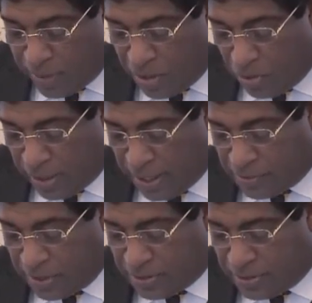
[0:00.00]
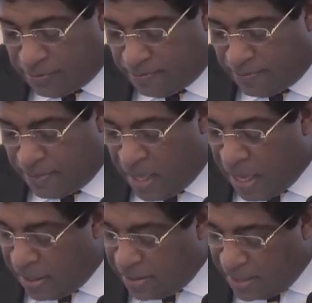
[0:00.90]
Trade Organization.
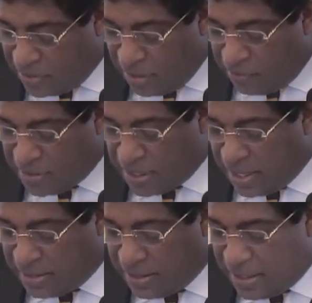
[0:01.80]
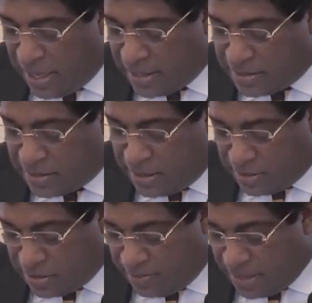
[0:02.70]
In that year resulted in est
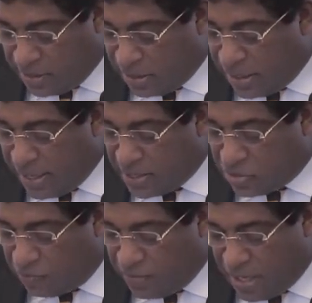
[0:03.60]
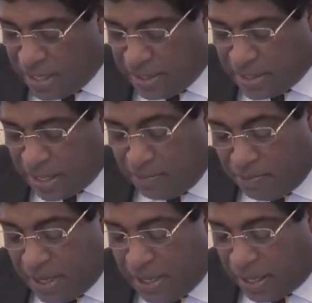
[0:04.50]
estimated gains of nearly 10
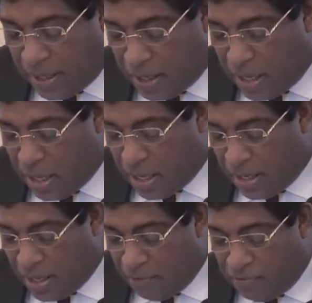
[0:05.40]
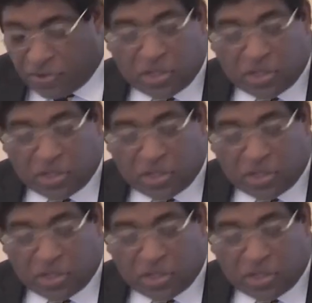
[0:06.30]
billion a year for